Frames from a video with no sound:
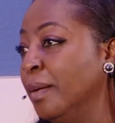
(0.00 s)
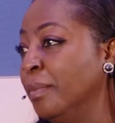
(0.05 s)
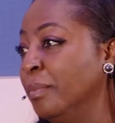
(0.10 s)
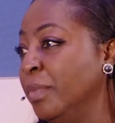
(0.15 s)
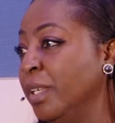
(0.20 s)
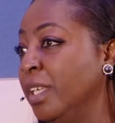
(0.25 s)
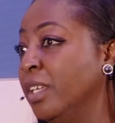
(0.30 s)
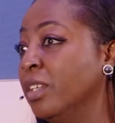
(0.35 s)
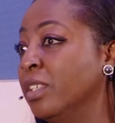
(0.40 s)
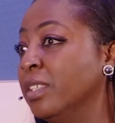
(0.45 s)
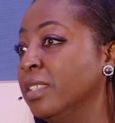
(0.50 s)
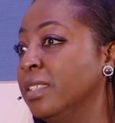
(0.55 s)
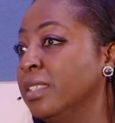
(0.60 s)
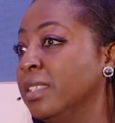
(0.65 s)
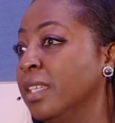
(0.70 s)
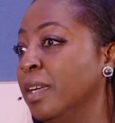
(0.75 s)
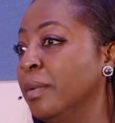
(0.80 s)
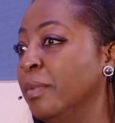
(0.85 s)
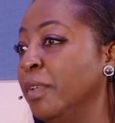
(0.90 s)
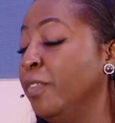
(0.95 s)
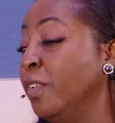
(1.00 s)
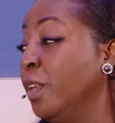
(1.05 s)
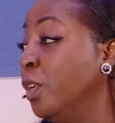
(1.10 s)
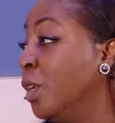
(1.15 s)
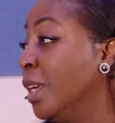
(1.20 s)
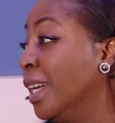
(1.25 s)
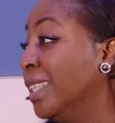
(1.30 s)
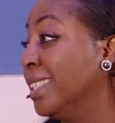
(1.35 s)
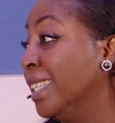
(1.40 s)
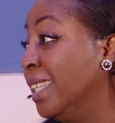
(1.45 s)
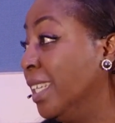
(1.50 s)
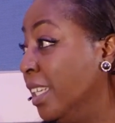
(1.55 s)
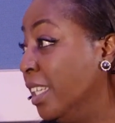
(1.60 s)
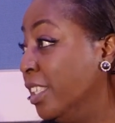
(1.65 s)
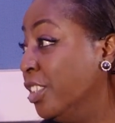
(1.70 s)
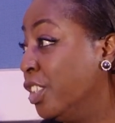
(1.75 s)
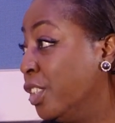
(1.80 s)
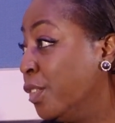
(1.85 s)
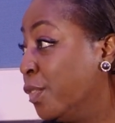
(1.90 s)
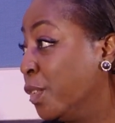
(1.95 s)
Because if you look at
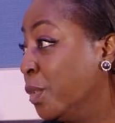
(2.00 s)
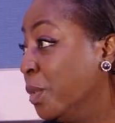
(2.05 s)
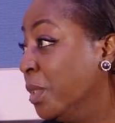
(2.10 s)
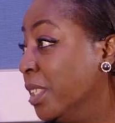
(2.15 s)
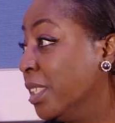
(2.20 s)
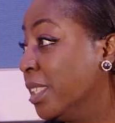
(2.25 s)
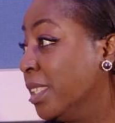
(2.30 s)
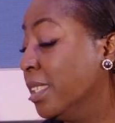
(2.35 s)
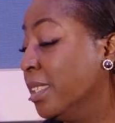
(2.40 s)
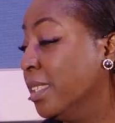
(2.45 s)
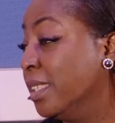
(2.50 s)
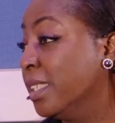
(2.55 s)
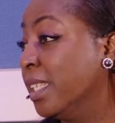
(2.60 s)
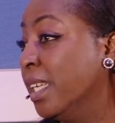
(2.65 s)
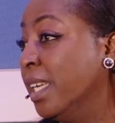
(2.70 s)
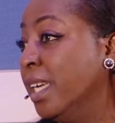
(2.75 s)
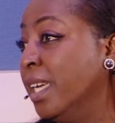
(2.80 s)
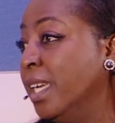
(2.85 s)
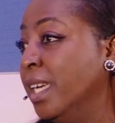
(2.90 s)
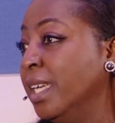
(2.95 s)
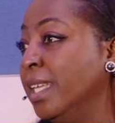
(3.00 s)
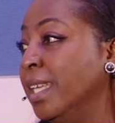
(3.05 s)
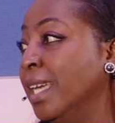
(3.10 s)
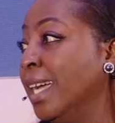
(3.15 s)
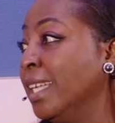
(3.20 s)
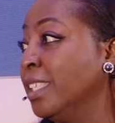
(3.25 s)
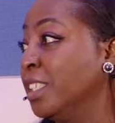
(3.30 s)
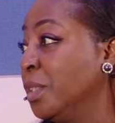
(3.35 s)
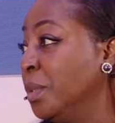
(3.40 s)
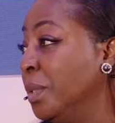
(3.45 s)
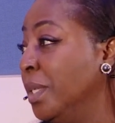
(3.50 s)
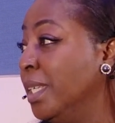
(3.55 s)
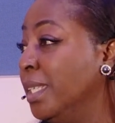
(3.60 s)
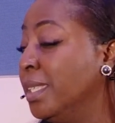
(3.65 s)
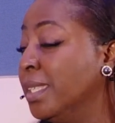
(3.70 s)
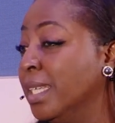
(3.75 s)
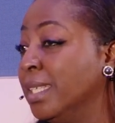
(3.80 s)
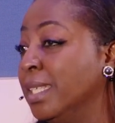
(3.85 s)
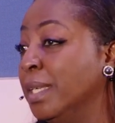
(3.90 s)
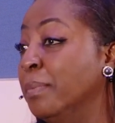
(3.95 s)
LNG, for instance, it has
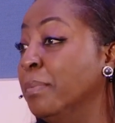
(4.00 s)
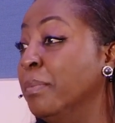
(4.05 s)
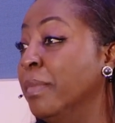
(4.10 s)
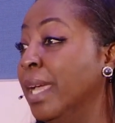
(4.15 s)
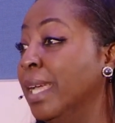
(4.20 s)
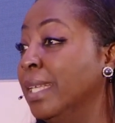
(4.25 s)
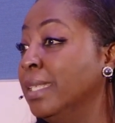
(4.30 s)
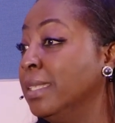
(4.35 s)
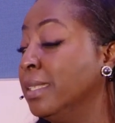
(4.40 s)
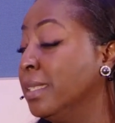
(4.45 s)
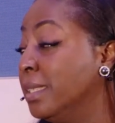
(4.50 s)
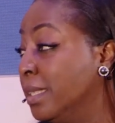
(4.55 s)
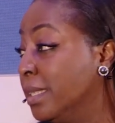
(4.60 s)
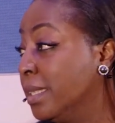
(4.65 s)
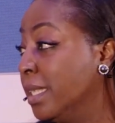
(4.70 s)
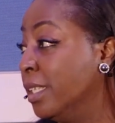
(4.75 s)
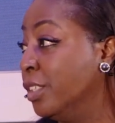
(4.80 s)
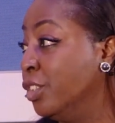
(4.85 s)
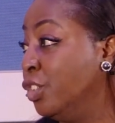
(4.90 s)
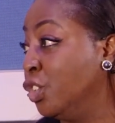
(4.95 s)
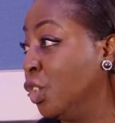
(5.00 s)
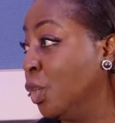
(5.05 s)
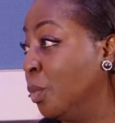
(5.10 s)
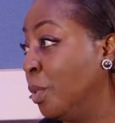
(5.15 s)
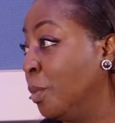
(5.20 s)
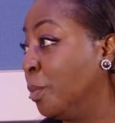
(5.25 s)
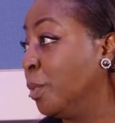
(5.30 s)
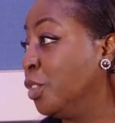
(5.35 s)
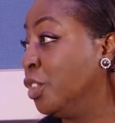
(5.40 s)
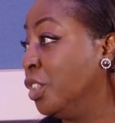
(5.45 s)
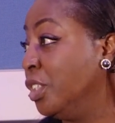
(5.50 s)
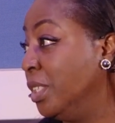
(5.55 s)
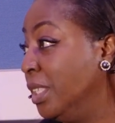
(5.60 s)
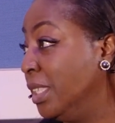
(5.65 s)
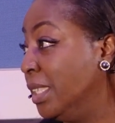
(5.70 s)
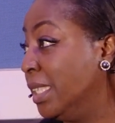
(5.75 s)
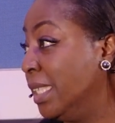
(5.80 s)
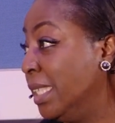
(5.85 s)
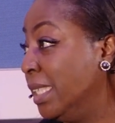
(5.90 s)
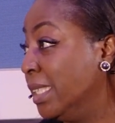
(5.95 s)
created immense job
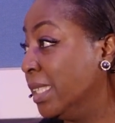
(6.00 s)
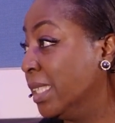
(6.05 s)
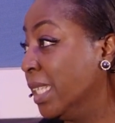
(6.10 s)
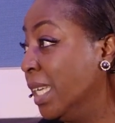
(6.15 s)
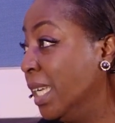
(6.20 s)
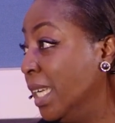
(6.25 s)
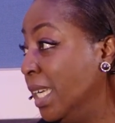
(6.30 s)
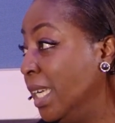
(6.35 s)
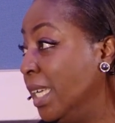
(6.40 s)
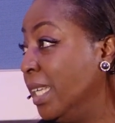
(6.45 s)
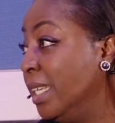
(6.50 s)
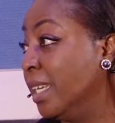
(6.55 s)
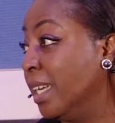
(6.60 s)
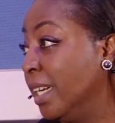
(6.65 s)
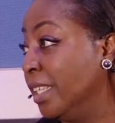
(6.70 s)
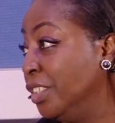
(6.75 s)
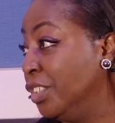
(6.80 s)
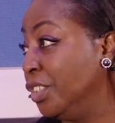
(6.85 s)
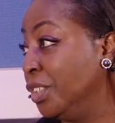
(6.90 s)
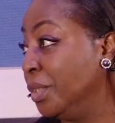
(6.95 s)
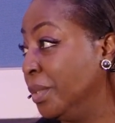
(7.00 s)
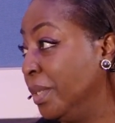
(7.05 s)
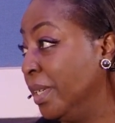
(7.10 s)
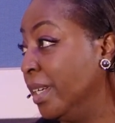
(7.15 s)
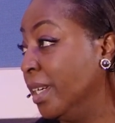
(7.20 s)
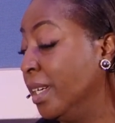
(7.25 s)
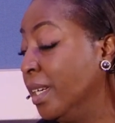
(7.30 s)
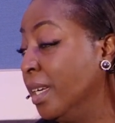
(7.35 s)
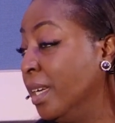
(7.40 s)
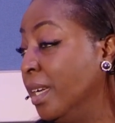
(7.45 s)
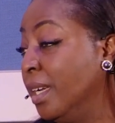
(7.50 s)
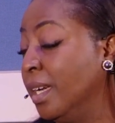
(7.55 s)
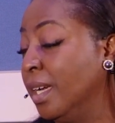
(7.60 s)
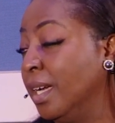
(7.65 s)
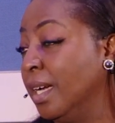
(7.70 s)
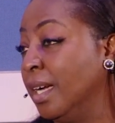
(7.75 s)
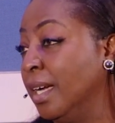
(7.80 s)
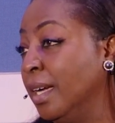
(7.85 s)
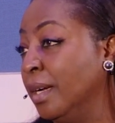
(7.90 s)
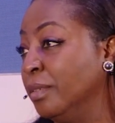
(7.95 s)
opportunities in Nigeria.
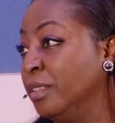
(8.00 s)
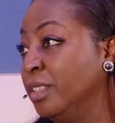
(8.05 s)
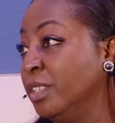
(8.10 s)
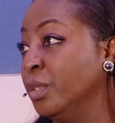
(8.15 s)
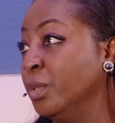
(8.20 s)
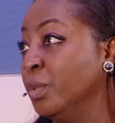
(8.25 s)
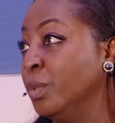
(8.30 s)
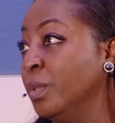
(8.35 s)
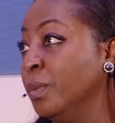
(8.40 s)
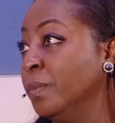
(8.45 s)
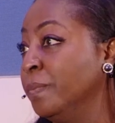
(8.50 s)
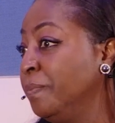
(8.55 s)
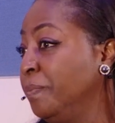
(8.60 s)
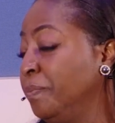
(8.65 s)
So